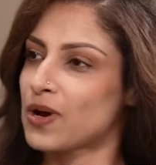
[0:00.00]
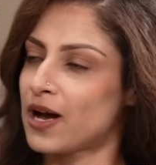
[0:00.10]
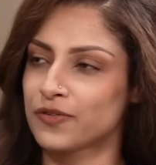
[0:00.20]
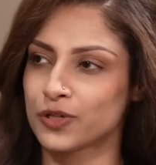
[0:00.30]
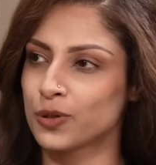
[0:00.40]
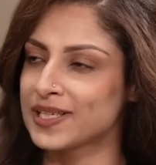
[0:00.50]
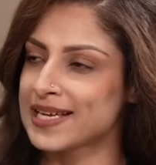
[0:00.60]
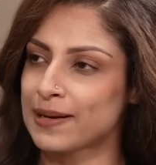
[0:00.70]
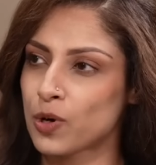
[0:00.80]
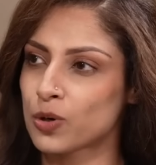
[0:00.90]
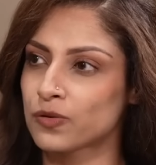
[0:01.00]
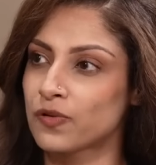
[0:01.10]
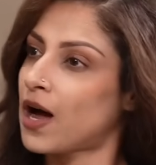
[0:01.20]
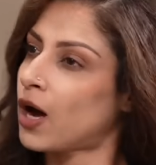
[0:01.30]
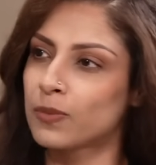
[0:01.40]
after your exam got over,
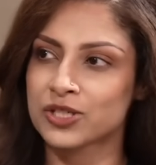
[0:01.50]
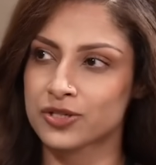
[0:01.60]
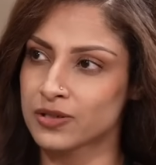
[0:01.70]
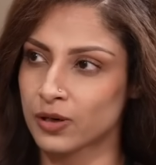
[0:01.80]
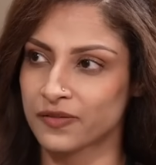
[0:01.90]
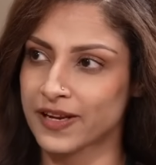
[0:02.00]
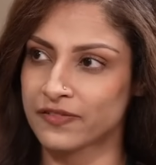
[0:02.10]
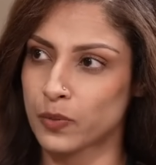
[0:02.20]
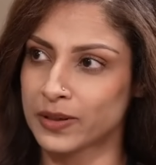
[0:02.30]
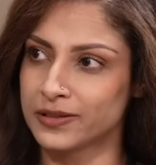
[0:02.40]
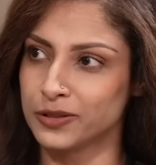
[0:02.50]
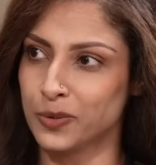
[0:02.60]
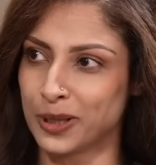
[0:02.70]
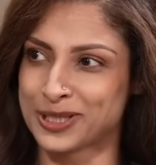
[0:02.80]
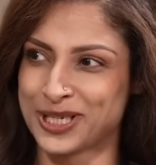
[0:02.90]
how much of F1 did you
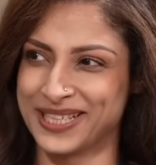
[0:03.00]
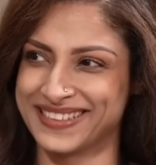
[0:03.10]
watch?